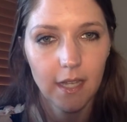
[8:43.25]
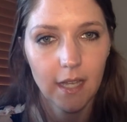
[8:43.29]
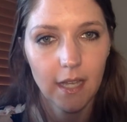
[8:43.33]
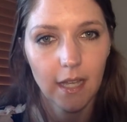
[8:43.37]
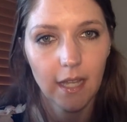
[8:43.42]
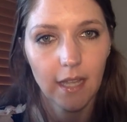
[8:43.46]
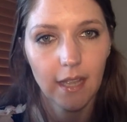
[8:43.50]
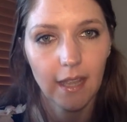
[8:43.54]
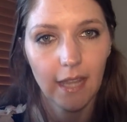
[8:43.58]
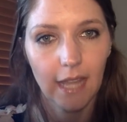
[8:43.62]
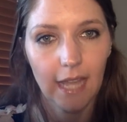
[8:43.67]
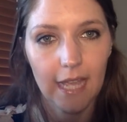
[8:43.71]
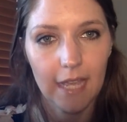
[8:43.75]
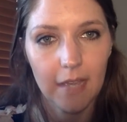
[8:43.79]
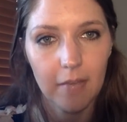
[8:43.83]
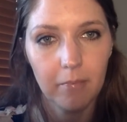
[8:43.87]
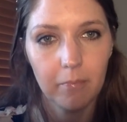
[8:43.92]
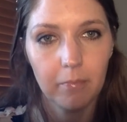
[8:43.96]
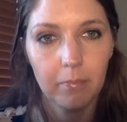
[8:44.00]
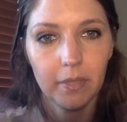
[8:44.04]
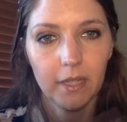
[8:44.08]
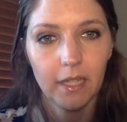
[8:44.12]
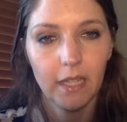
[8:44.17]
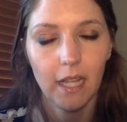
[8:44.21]
Glam
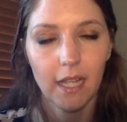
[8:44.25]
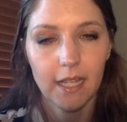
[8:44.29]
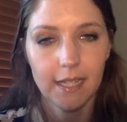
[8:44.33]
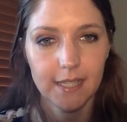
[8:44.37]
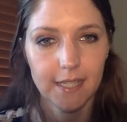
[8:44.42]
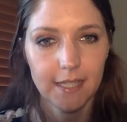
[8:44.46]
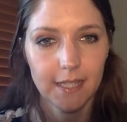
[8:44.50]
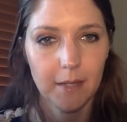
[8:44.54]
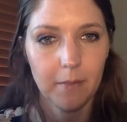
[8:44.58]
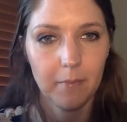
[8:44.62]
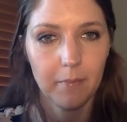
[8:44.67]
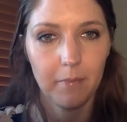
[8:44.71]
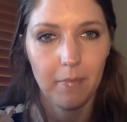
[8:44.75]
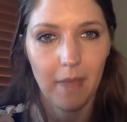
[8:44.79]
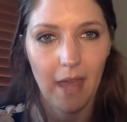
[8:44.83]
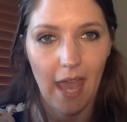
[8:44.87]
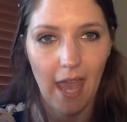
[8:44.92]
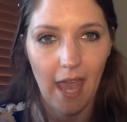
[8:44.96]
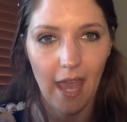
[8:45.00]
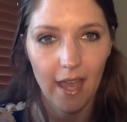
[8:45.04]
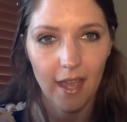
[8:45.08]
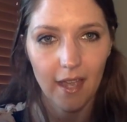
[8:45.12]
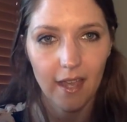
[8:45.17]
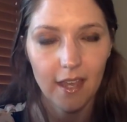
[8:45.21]
Plus
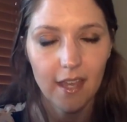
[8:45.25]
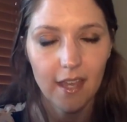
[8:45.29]
bag.